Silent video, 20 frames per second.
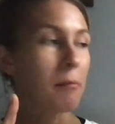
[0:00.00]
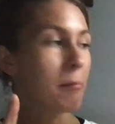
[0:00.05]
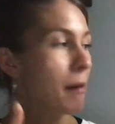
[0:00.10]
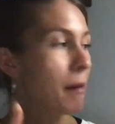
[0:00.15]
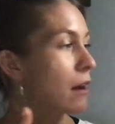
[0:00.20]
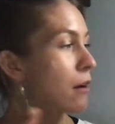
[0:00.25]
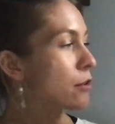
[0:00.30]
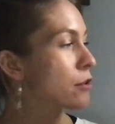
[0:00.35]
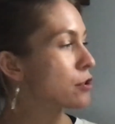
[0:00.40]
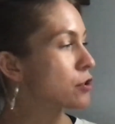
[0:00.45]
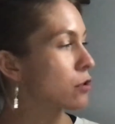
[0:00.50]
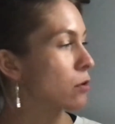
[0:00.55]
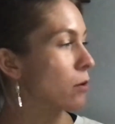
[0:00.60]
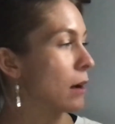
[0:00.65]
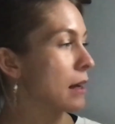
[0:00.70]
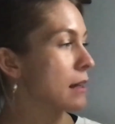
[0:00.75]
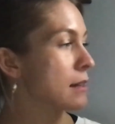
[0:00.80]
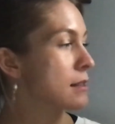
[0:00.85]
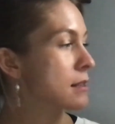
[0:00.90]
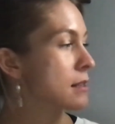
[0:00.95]
better
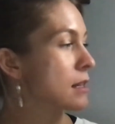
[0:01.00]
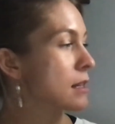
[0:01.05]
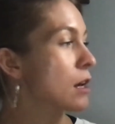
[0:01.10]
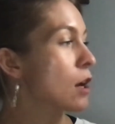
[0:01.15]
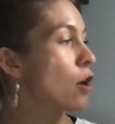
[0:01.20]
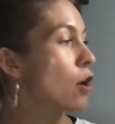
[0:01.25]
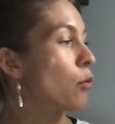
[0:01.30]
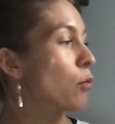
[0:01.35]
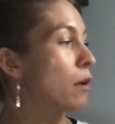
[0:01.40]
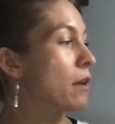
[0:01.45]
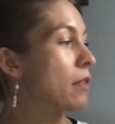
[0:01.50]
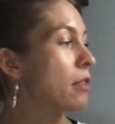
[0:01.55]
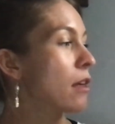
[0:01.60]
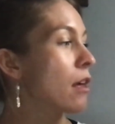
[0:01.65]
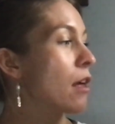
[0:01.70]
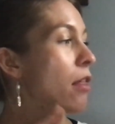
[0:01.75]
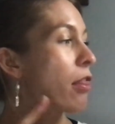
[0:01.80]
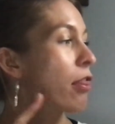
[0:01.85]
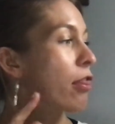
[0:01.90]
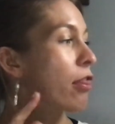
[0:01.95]
choice with
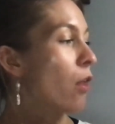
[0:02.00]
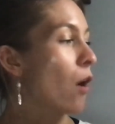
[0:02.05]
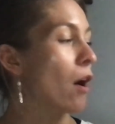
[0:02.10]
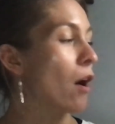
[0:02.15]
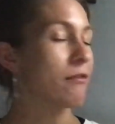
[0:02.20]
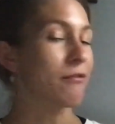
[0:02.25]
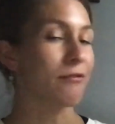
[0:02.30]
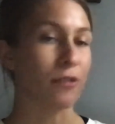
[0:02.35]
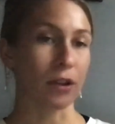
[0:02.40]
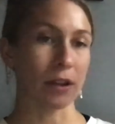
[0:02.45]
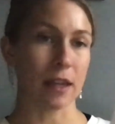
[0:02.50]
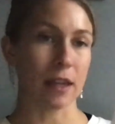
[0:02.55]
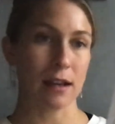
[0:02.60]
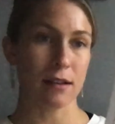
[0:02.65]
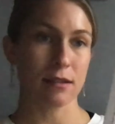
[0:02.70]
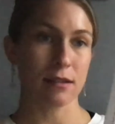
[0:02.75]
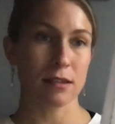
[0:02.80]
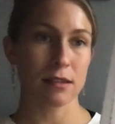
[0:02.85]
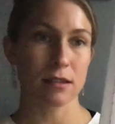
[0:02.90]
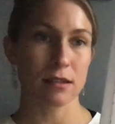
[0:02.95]

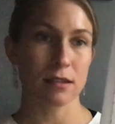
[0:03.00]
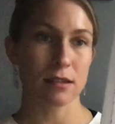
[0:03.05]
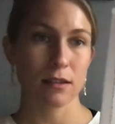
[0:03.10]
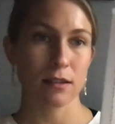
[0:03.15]
thoughtfulness.